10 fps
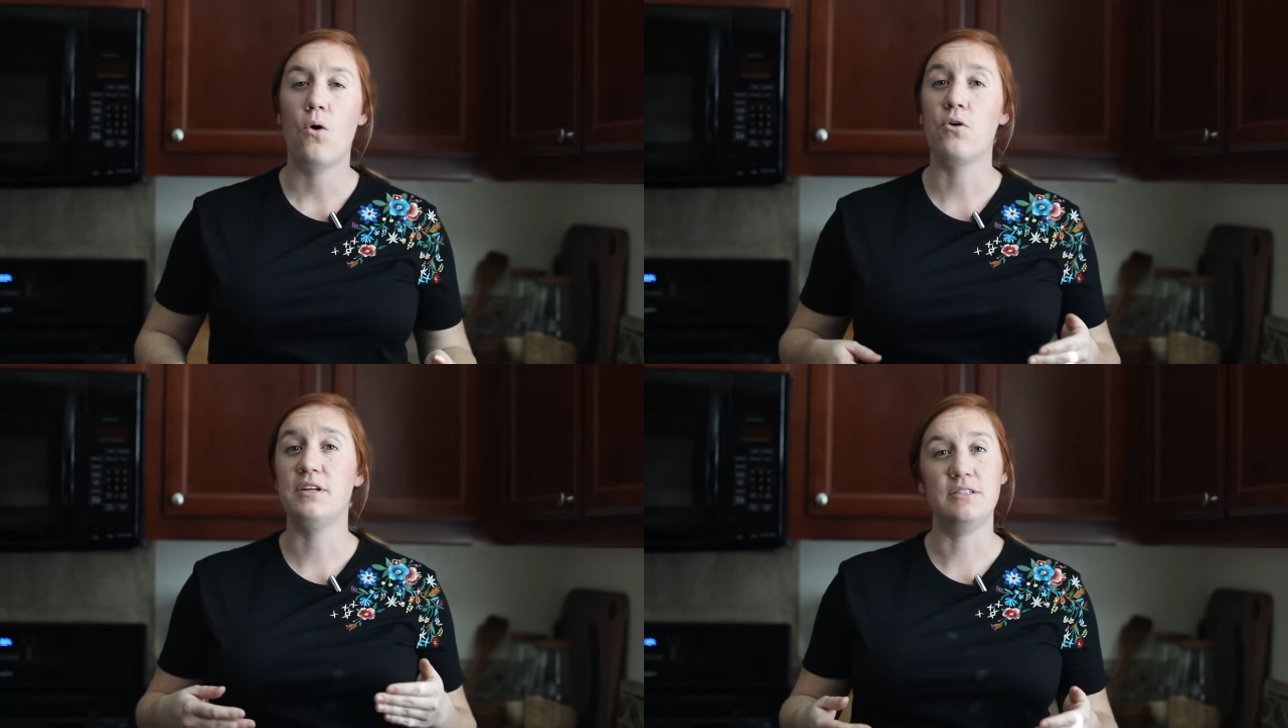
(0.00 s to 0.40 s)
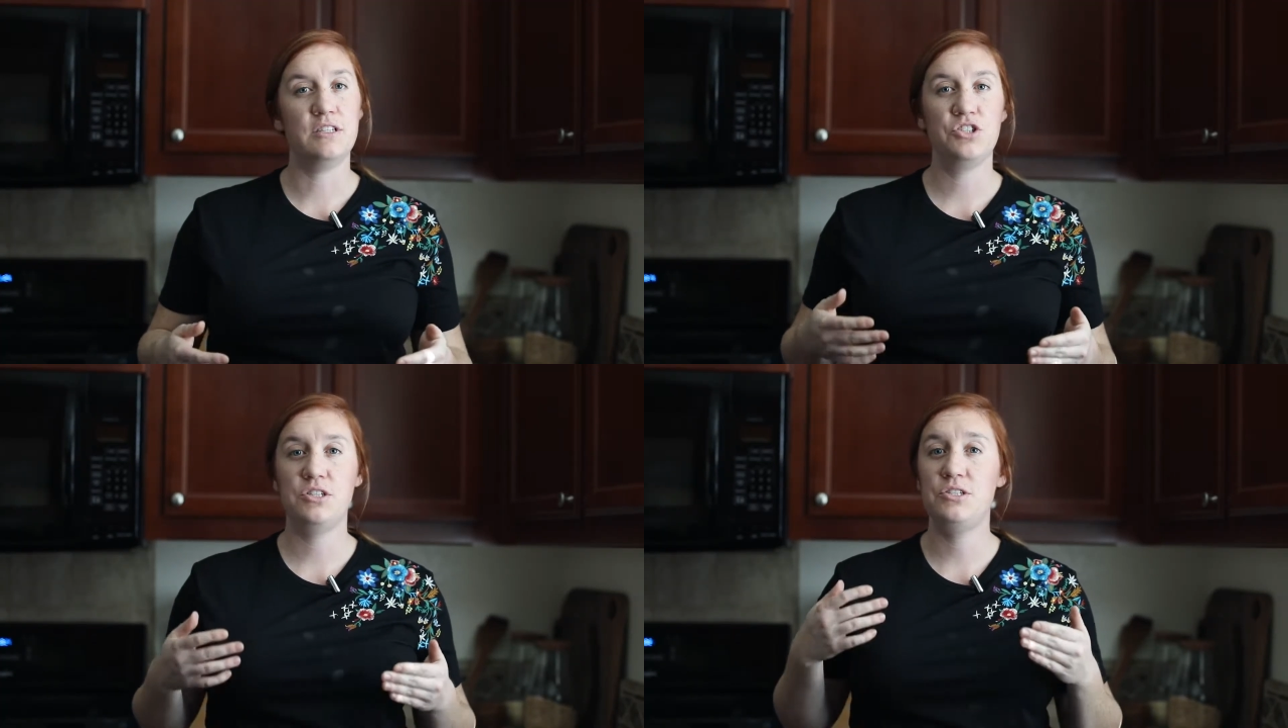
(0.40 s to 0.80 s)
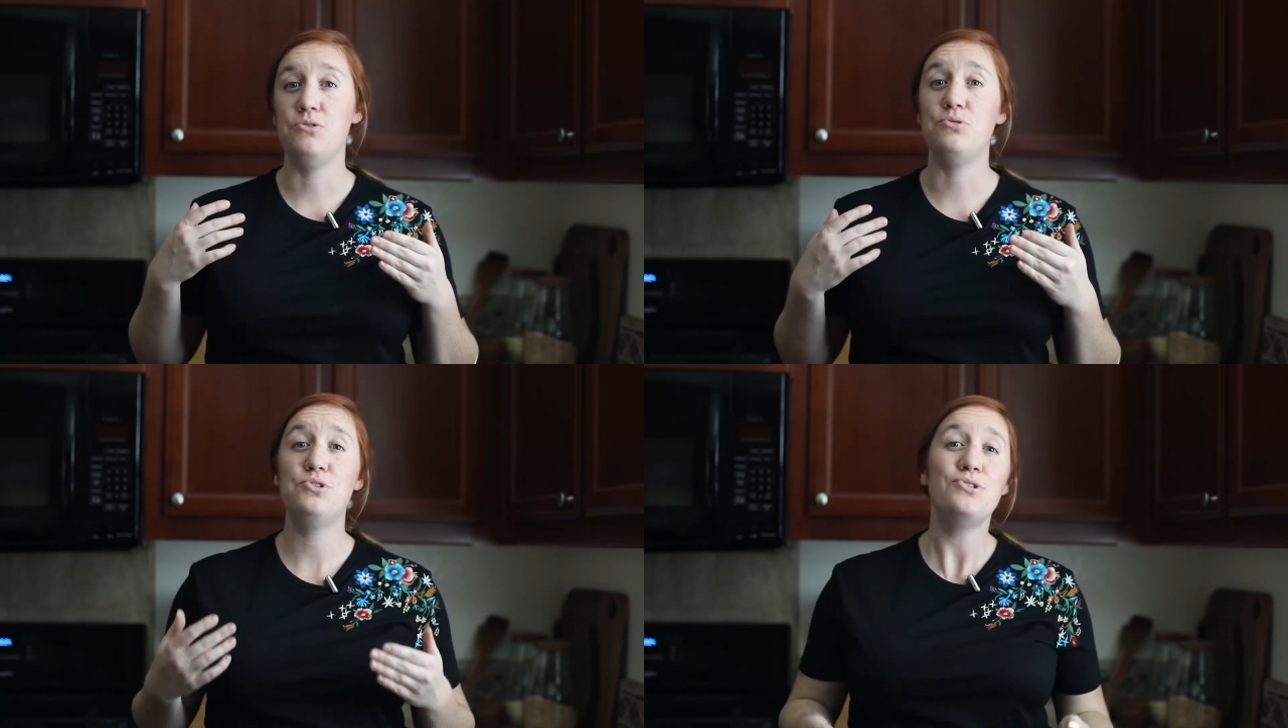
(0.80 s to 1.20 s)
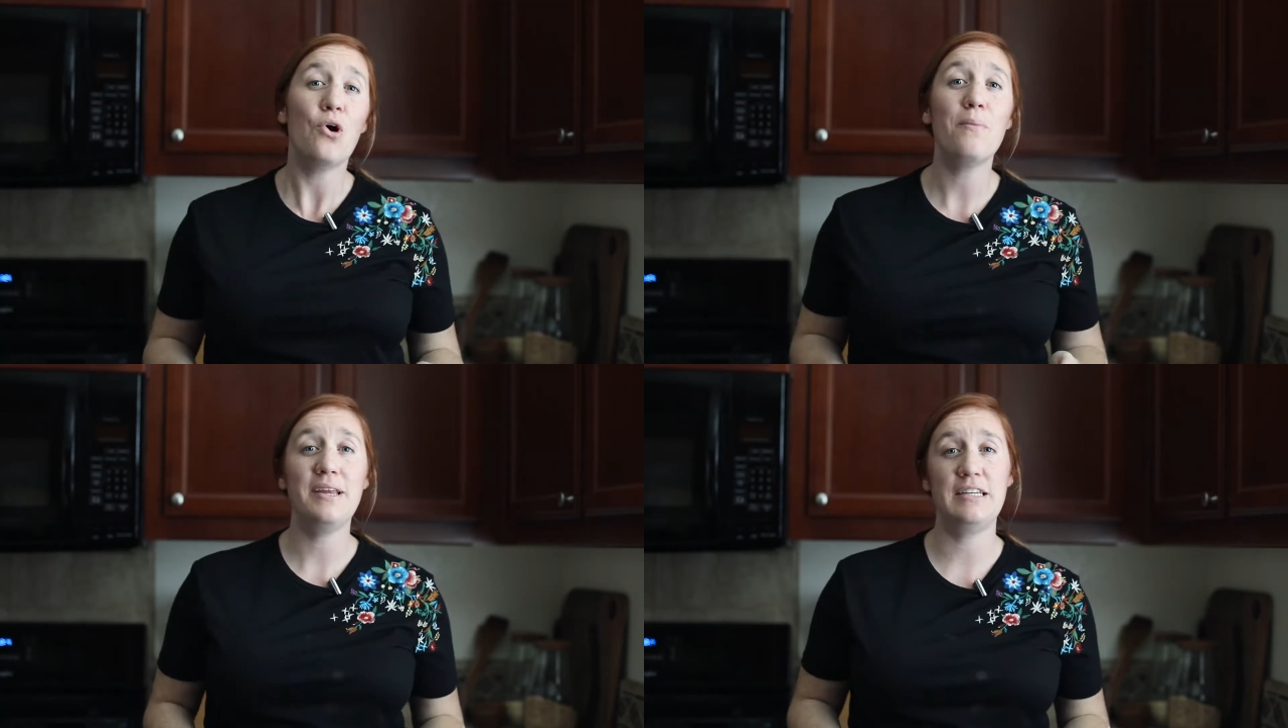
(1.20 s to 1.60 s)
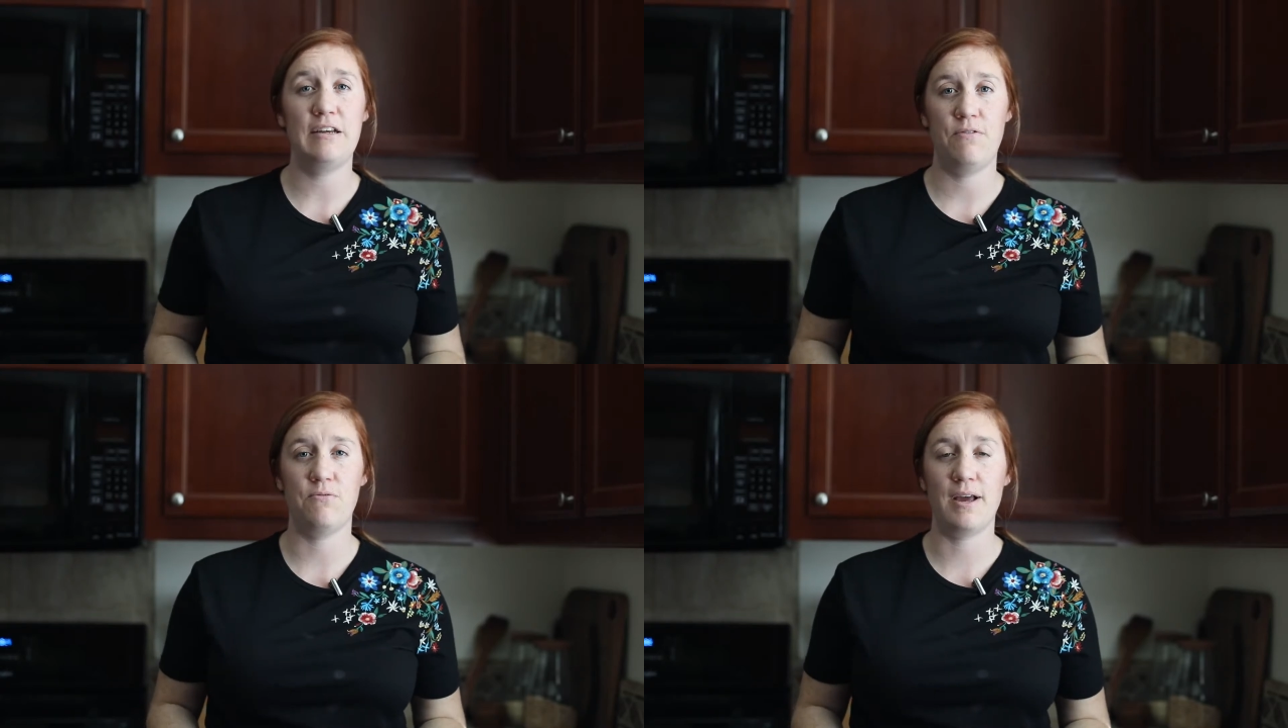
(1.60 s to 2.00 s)
or an addition to so many
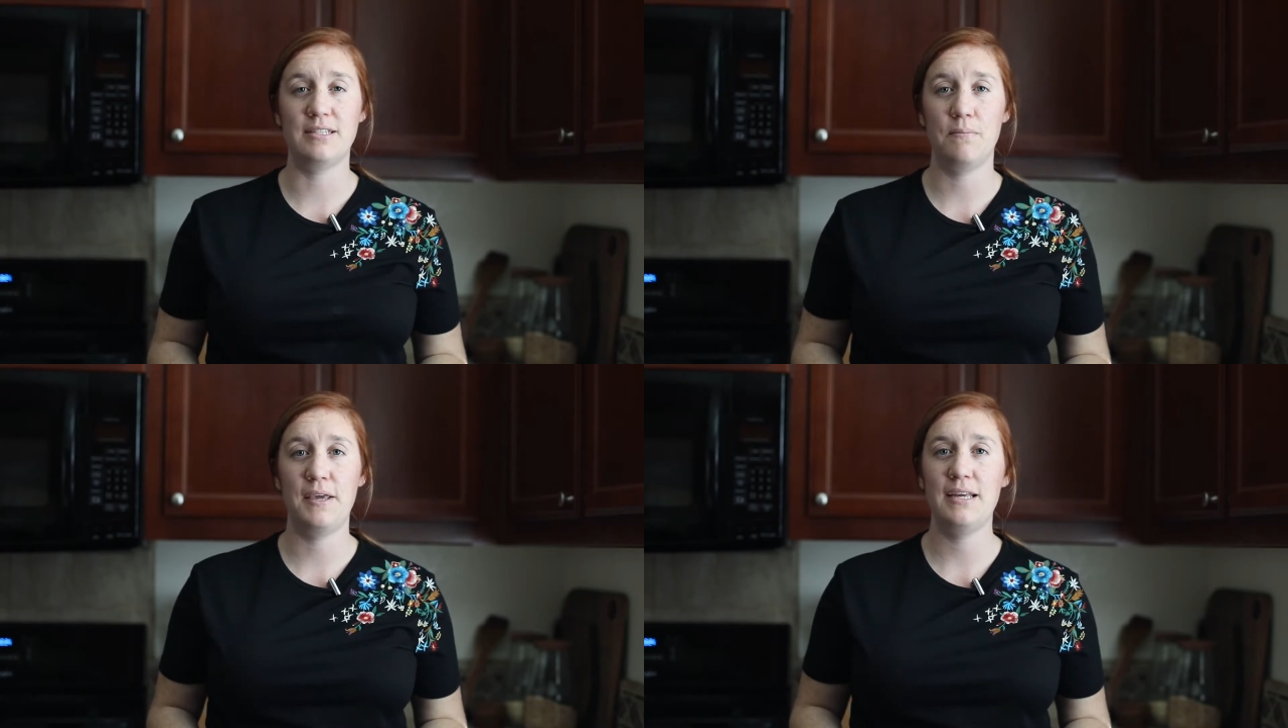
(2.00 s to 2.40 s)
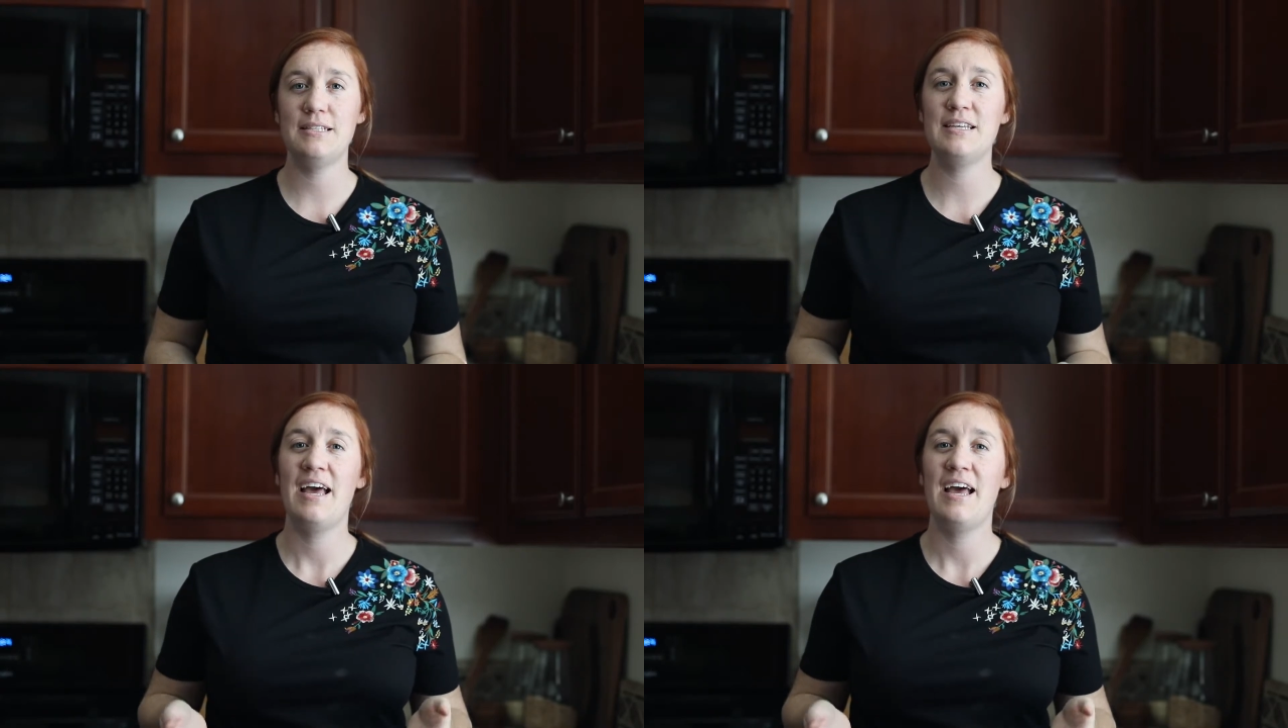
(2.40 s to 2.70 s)
different recipes,